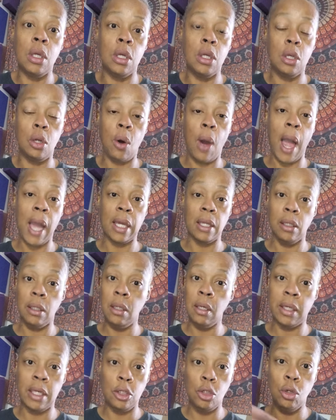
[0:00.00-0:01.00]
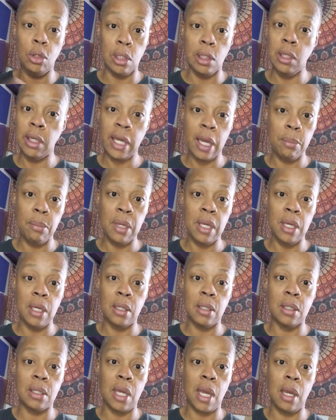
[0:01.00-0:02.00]
you know, I can look, you can look at me
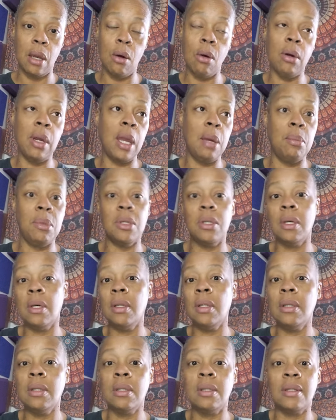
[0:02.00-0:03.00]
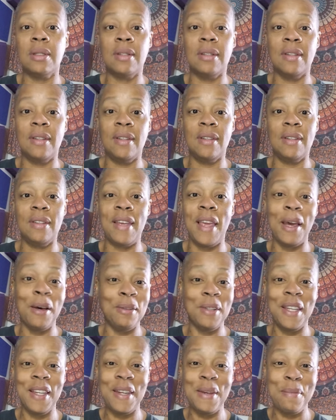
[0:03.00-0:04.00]
and say, okay, Michelle looks
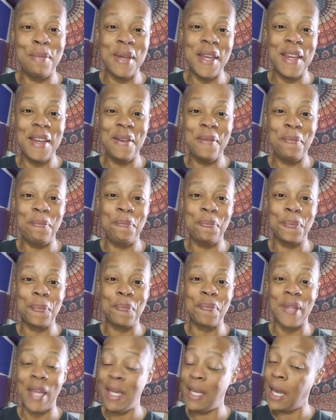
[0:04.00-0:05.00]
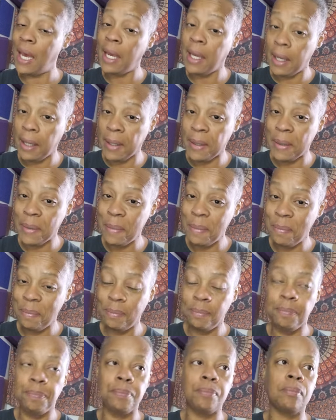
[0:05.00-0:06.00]
healthy to me, and I am.
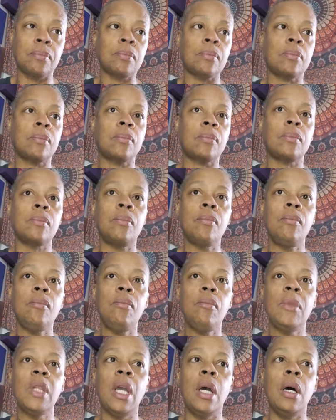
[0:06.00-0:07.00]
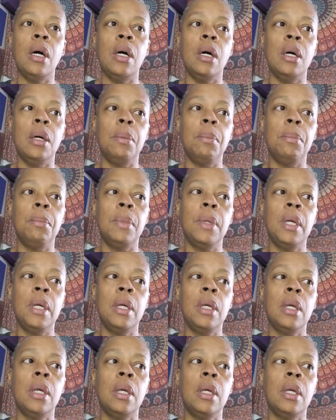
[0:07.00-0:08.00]
Um,
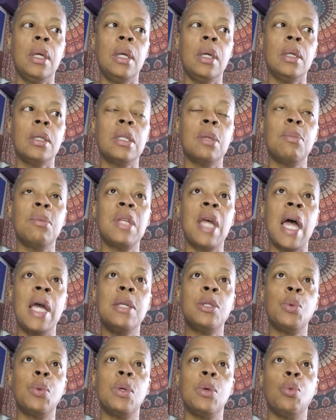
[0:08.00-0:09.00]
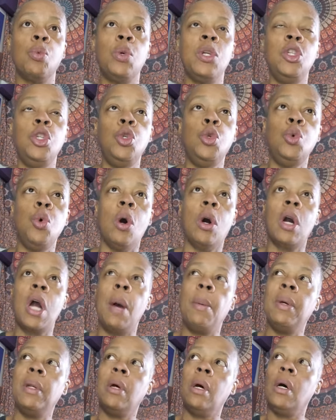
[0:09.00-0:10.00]
sometimes when you are
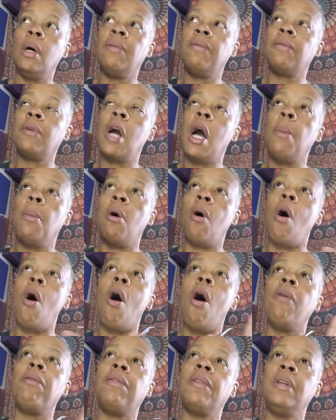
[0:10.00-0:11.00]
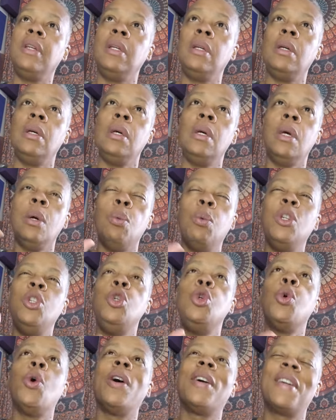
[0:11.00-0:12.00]
coming off, come off, when
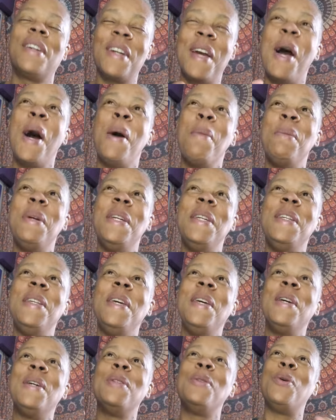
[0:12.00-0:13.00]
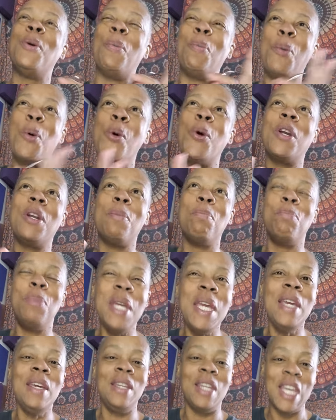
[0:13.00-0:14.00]
you are coming to a point of
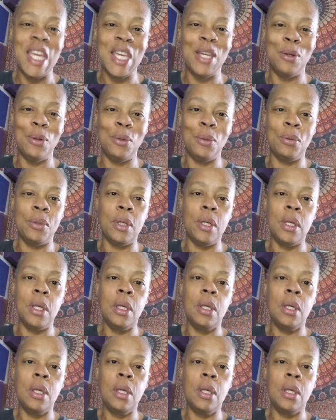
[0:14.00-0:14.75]
being healed,